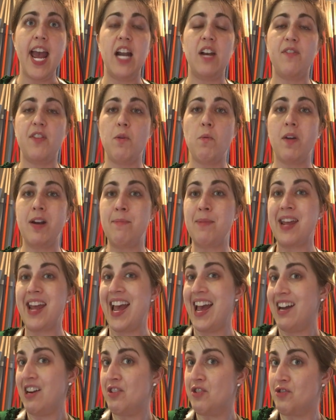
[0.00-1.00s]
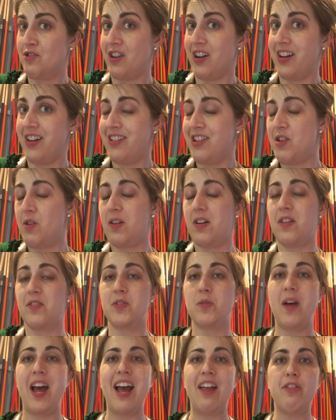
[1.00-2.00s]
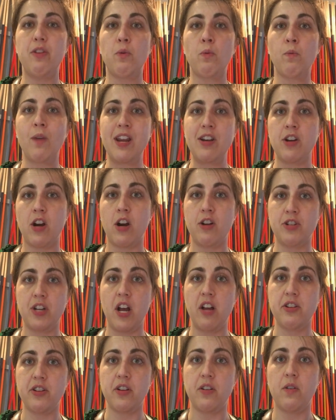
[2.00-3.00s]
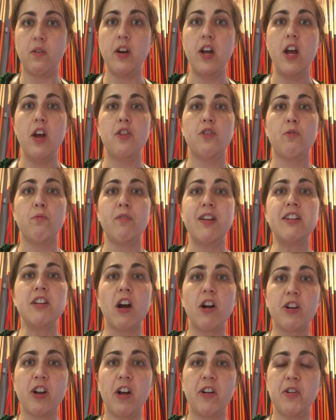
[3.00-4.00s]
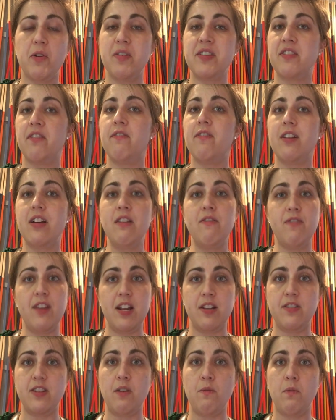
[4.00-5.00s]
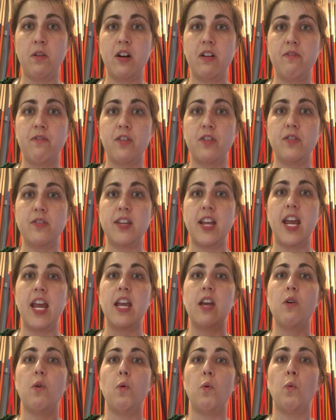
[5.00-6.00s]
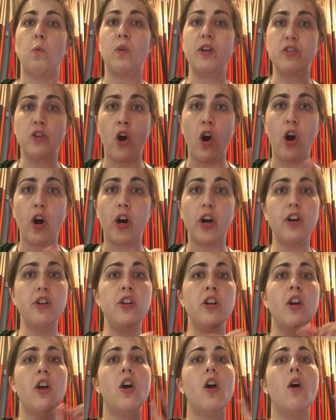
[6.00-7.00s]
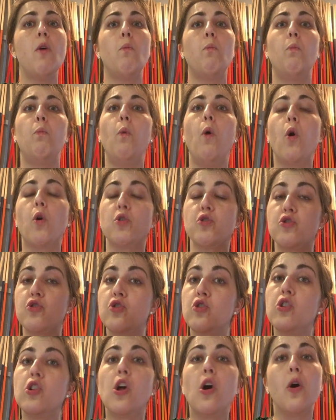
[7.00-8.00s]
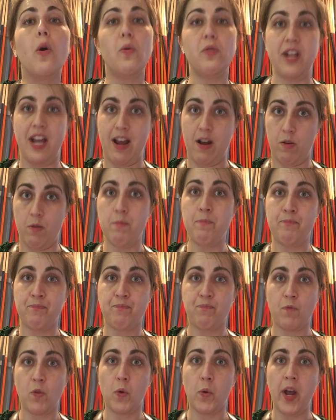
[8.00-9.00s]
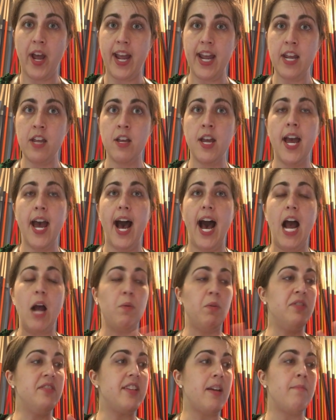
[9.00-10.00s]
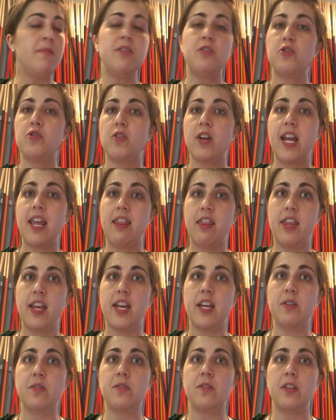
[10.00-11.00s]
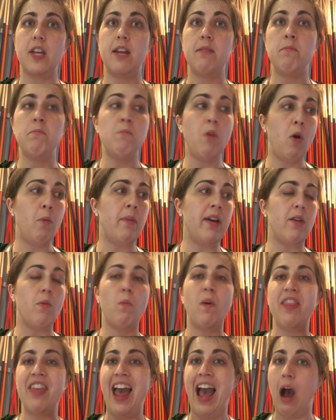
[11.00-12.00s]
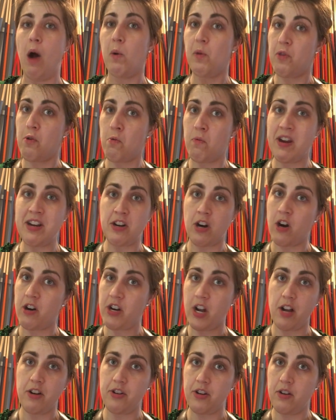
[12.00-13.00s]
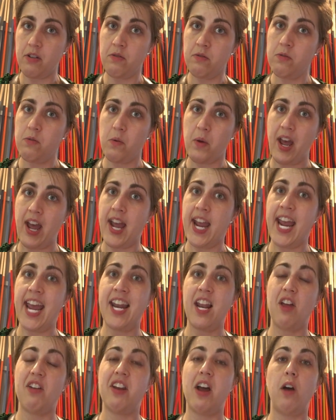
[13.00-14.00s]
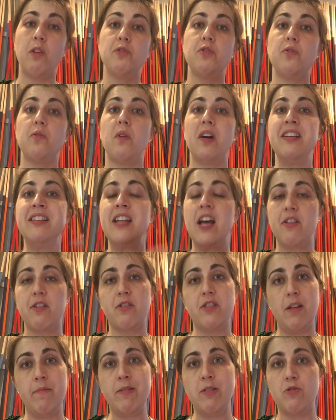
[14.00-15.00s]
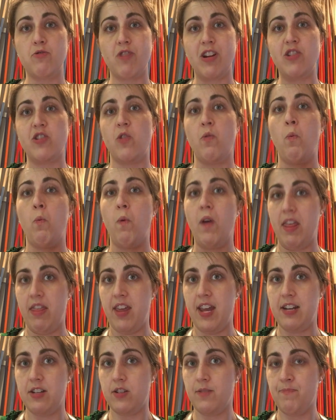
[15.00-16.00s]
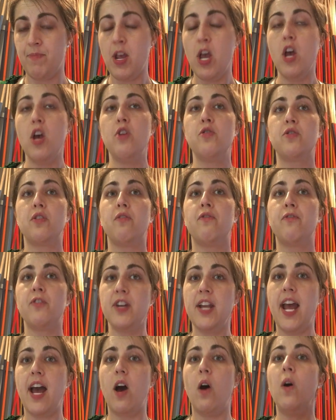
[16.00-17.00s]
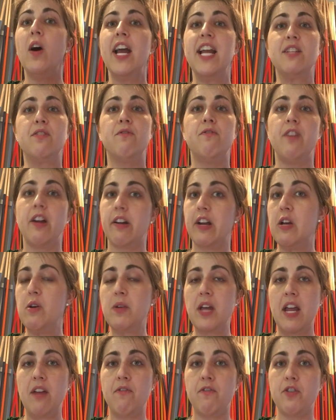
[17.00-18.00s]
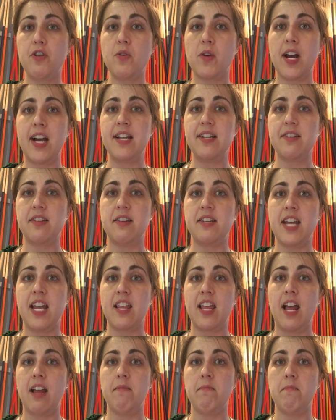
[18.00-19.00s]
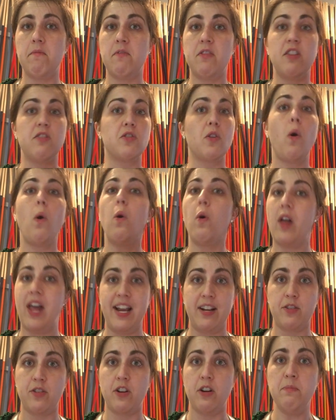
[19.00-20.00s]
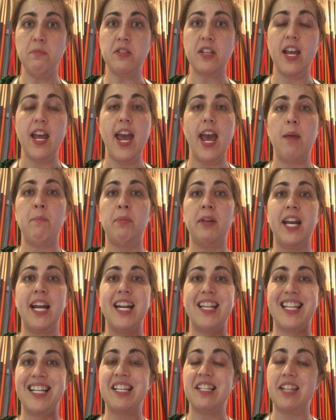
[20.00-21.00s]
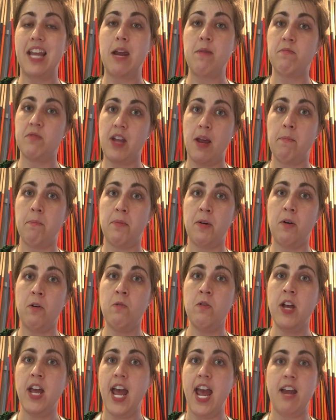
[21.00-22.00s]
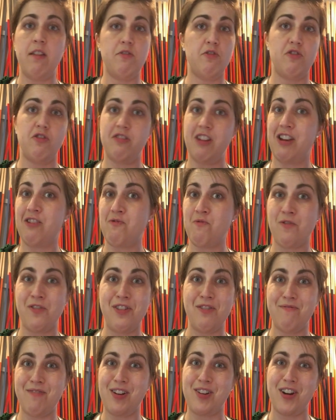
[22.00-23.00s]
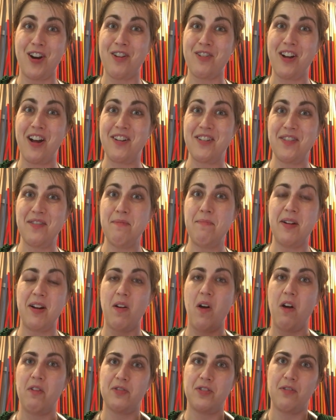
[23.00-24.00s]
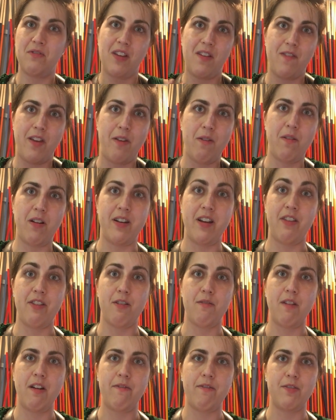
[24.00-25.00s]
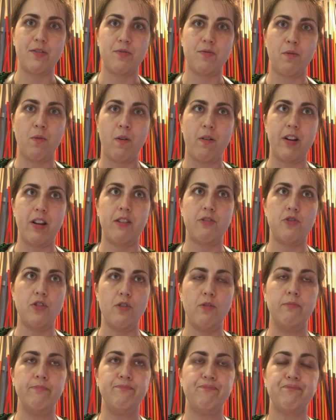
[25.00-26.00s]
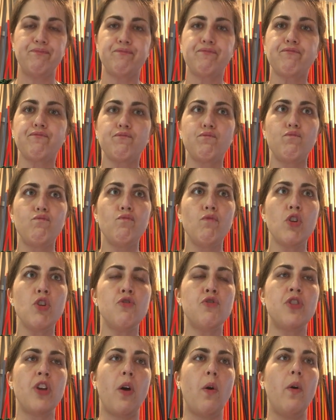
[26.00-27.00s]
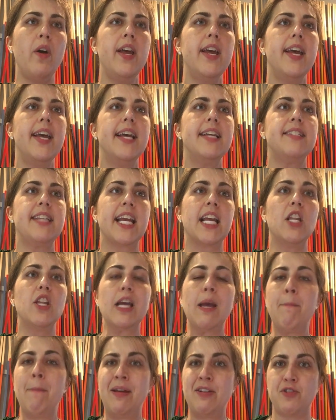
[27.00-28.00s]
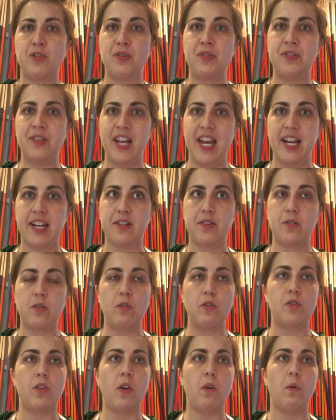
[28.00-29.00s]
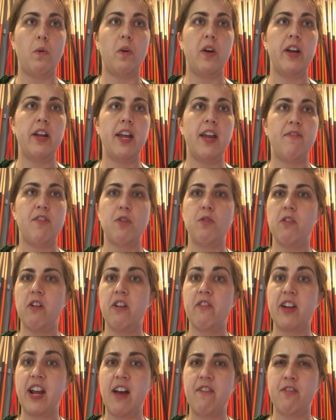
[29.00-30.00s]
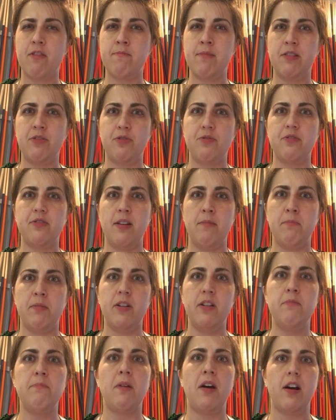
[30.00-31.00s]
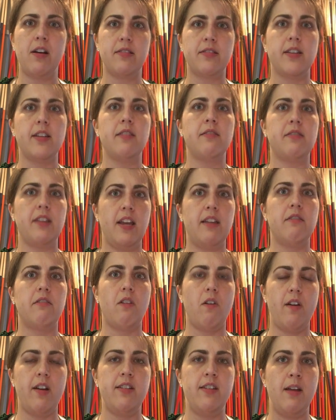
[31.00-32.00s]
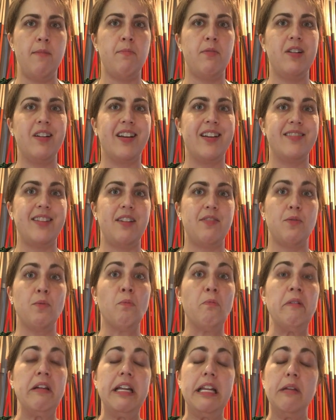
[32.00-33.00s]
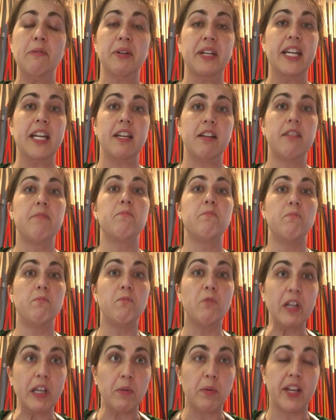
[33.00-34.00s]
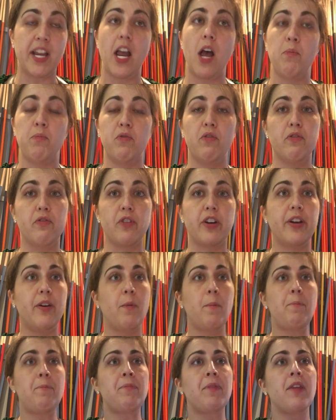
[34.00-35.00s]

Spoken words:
And if you want to be extra, you can also add the ritardando. The ritardando is a very fancy word for saying retard or slow down, okay? I will demonstrate this in a moment without the ritardando, okay? And then I'll do another demonstration with it. So for now, it's very okay for you guys to take this whole excerpt and play it at the same tempo and just ignore the ritardando, but I'll also give you another reference recording too. So take a look at measure 6. So if you don't already have your measures numbered, pause this and go ahead and number it because that's a really helpful for you.